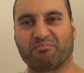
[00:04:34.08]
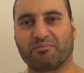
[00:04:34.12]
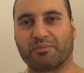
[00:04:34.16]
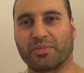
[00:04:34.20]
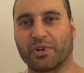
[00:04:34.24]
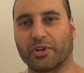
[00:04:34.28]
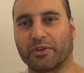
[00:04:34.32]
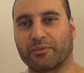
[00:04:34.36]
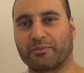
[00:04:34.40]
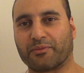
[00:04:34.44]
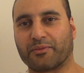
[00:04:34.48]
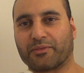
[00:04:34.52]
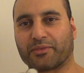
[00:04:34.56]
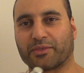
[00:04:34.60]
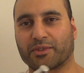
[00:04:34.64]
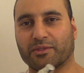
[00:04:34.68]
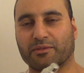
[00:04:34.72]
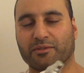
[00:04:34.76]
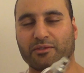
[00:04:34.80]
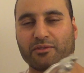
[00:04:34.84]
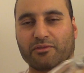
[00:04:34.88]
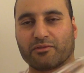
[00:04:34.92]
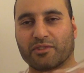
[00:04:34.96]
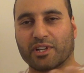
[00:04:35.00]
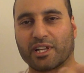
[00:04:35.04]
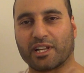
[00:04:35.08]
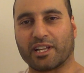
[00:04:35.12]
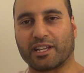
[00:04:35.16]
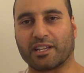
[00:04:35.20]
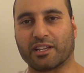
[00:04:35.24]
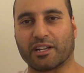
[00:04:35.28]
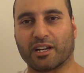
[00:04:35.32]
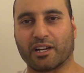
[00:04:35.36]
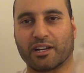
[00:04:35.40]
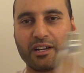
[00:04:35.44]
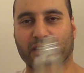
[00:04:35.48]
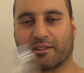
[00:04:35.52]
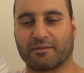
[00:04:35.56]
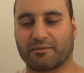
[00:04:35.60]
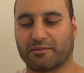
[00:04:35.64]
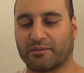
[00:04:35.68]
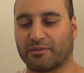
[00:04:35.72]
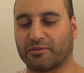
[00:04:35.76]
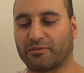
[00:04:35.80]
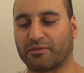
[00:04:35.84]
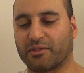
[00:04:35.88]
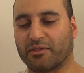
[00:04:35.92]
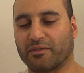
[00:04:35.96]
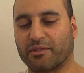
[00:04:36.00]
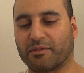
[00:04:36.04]
but really
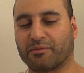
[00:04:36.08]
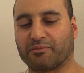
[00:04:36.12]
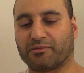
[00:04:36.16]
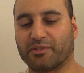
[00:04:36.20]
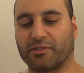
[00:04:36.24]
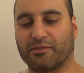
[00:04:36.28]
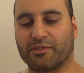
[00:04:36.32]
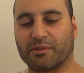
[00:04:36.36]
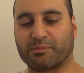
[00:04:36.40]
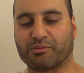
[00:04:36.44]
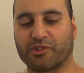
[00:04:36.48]
for the